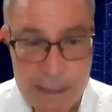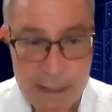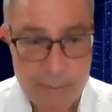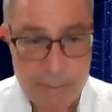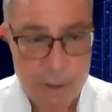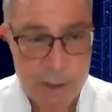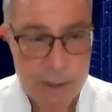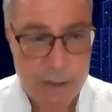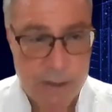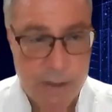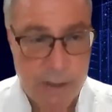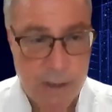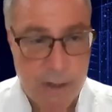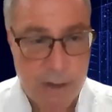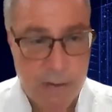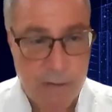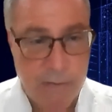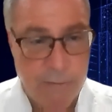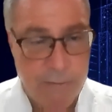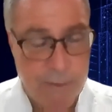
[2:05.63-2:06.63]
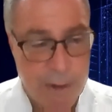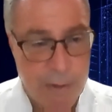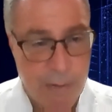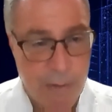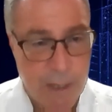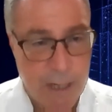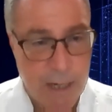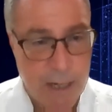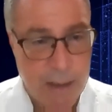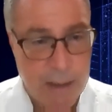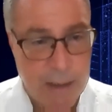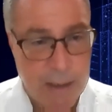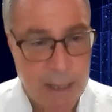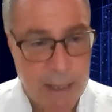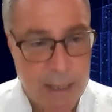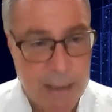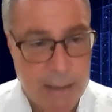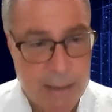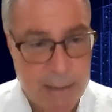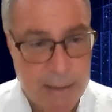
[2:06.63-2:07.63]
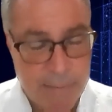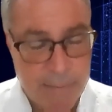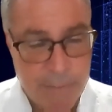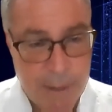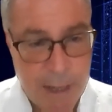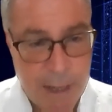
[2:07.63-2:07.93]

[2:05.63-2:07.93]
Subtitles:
assumptions are very well outlined